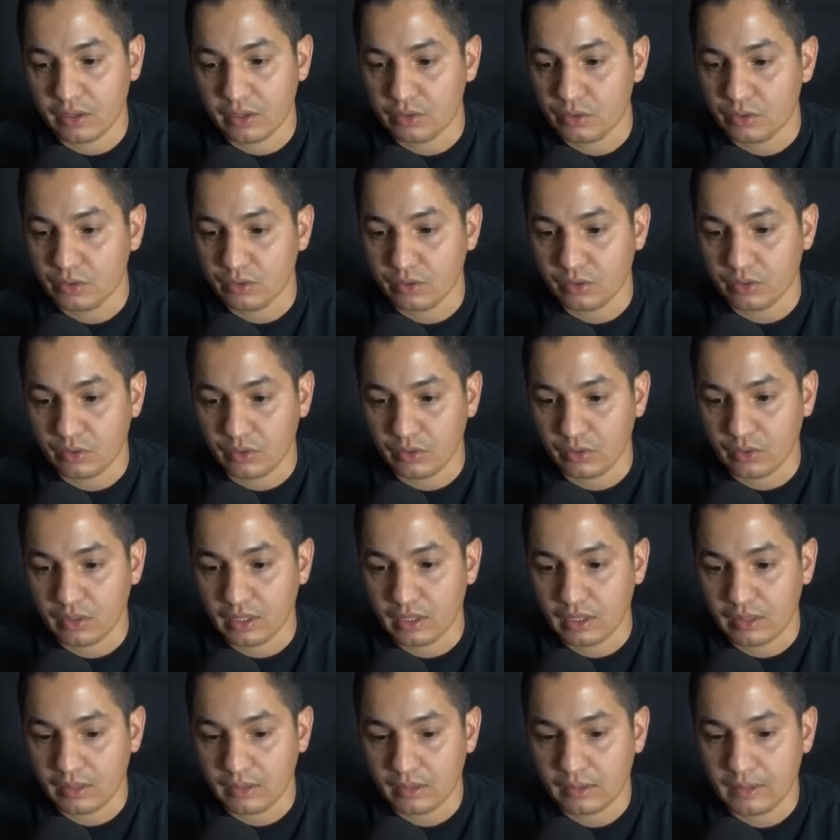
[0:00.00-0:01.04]
how to do certain
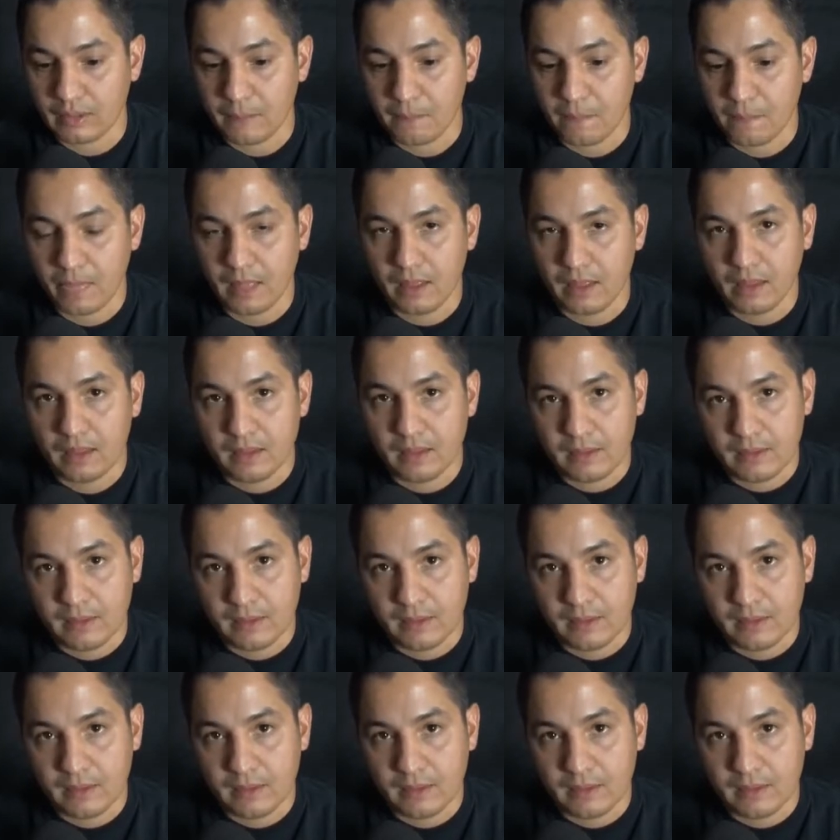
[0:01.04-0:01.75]
things.